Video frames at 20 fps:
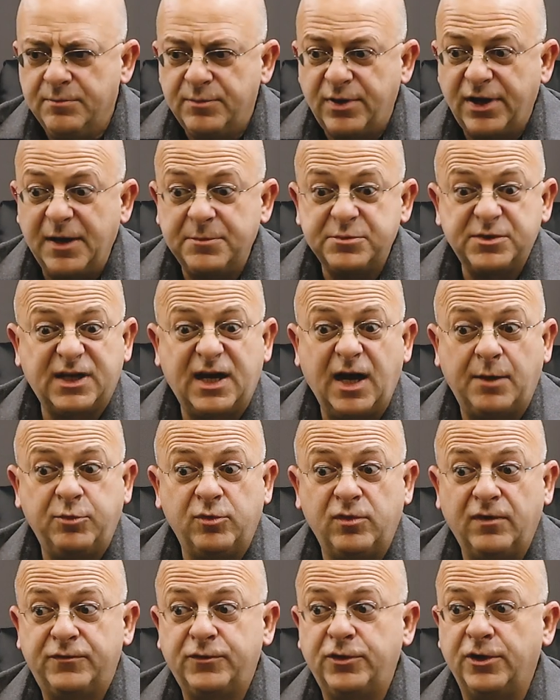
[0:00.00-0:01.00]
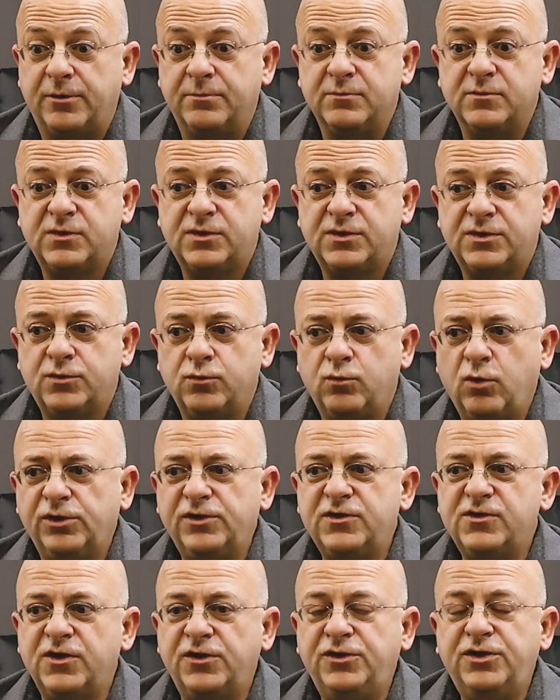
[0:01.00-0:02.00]
Perhaps a couple of terms.
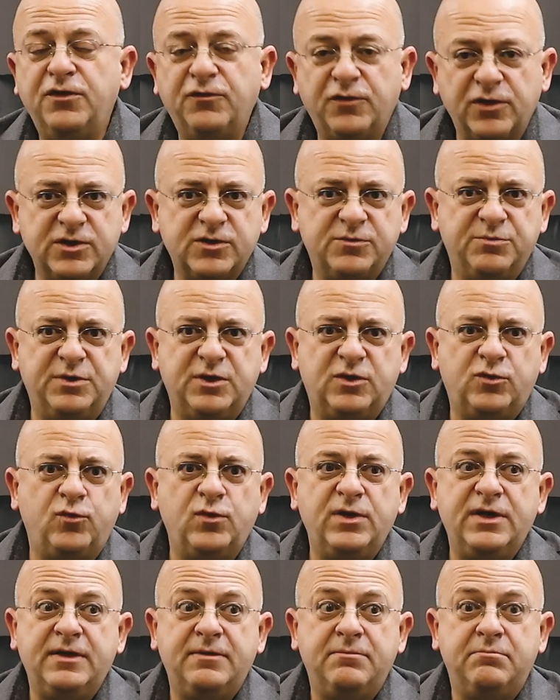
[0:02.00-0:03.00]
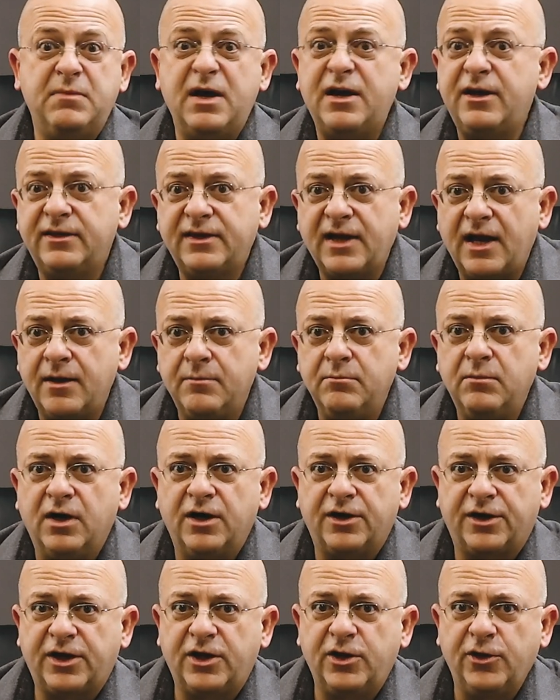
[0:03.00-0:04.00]
What is the difference between maritime
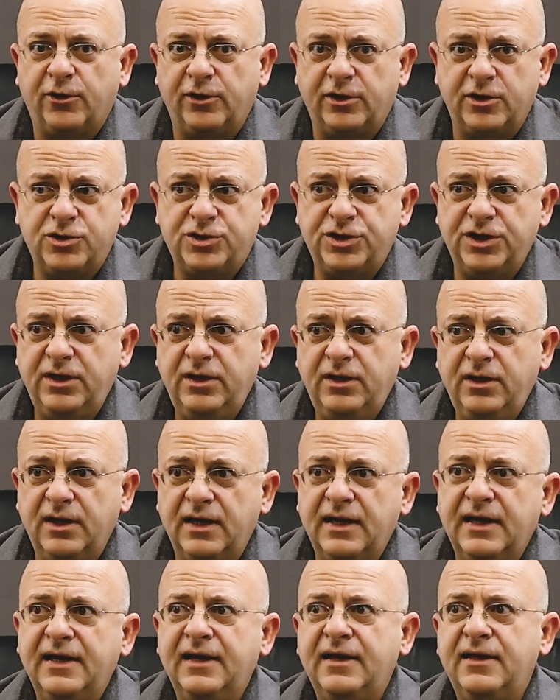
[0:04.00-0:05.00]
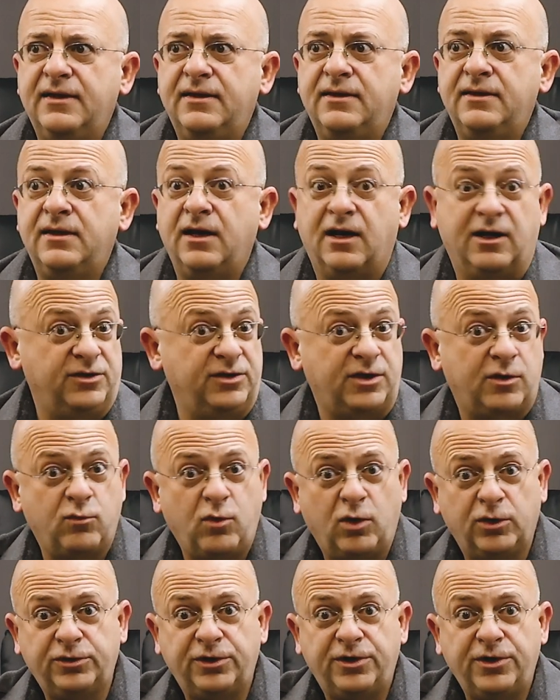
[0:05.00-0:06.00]
archaeology and
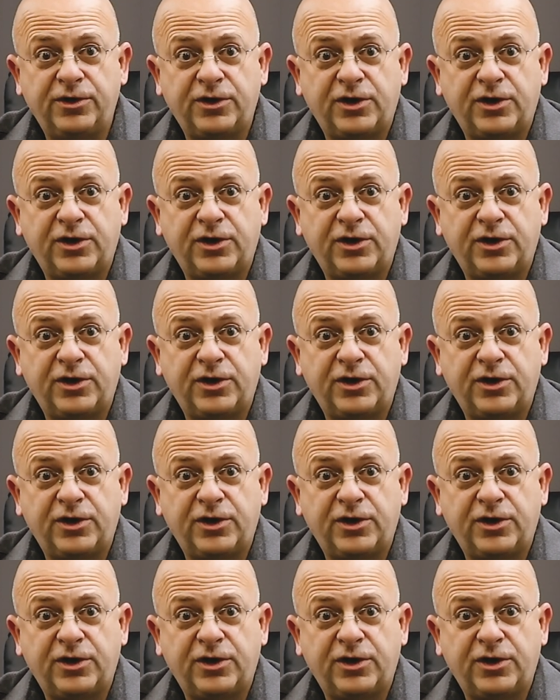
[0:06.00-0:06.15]
underwater